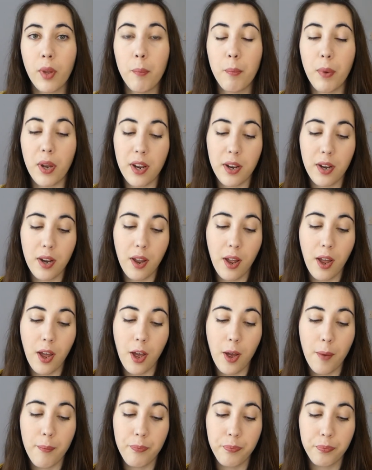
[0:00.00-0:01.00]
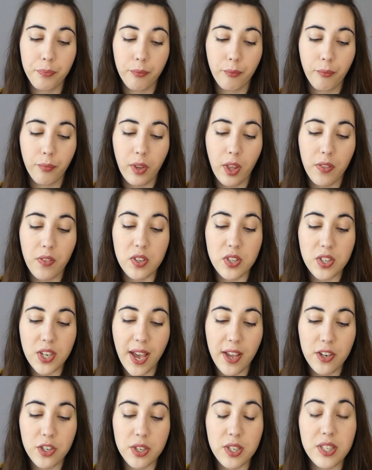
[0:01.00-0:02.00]
but the
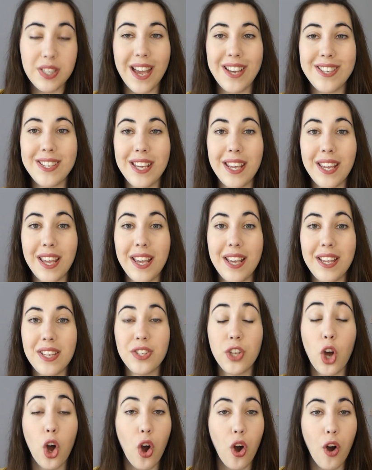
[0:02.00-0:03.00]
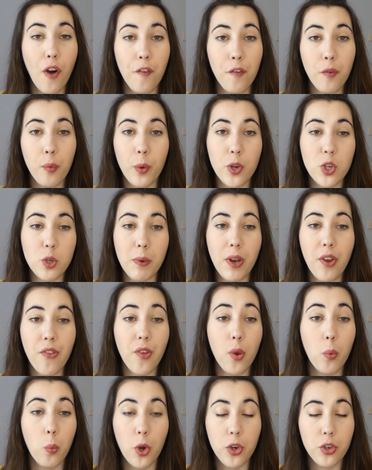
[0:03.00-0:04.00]
standard setting is off, which means
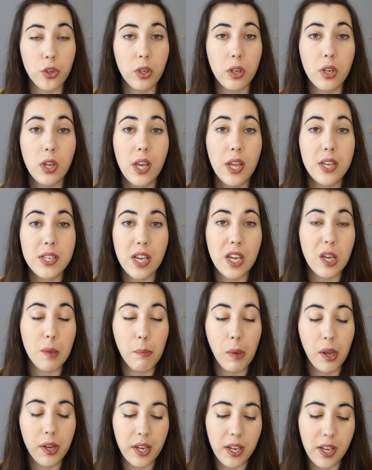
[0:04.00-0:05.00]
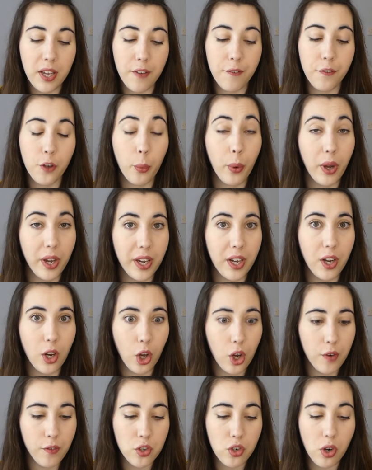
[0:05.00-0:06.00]
it wouldn't take money if you are in
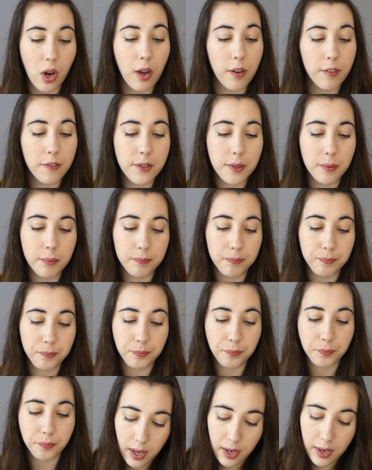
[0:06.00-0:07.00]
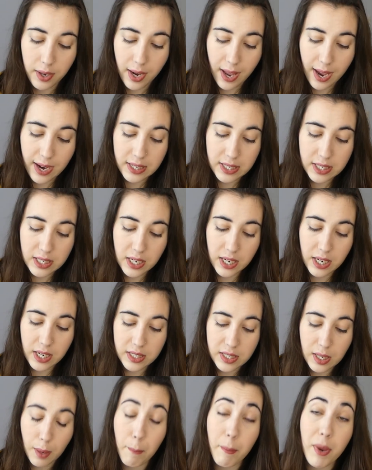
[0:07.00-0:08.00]
overdraft. Next
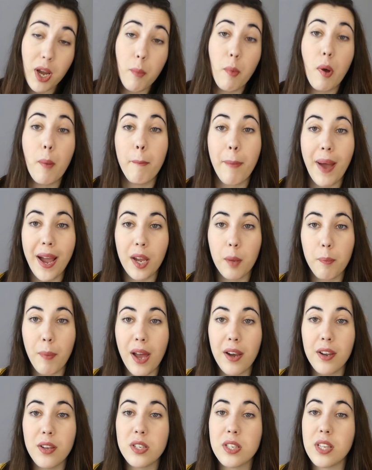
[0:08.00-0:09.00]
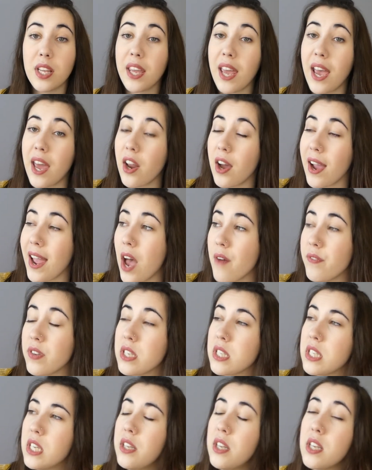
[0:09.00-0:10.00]
is a minimum bank balance. Again, I haven't
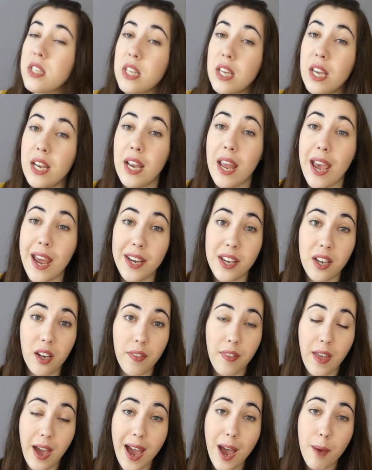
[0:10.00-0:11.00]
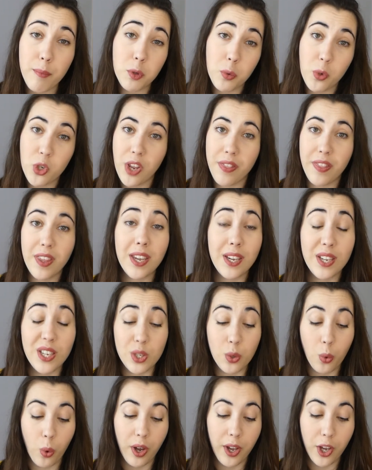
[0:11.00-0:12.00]
seen this in any other apps, which I think
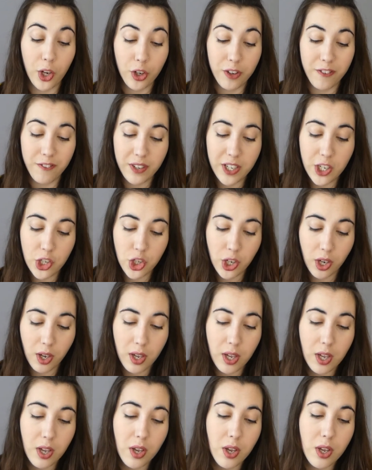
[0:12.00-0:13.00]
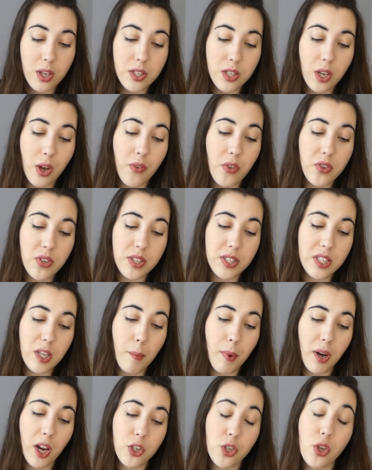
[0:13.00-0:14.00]
is quite a good feature. So this is
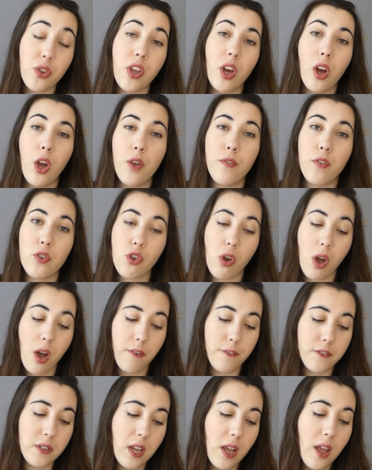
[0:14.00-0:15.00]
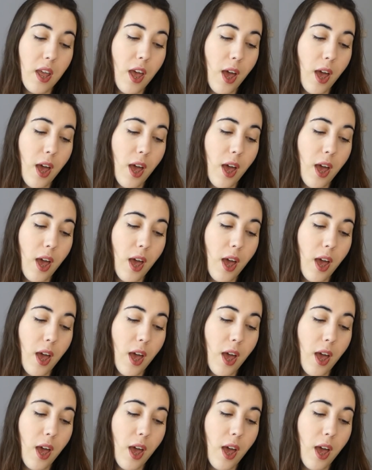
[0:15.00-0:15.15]
similar to the overdraft.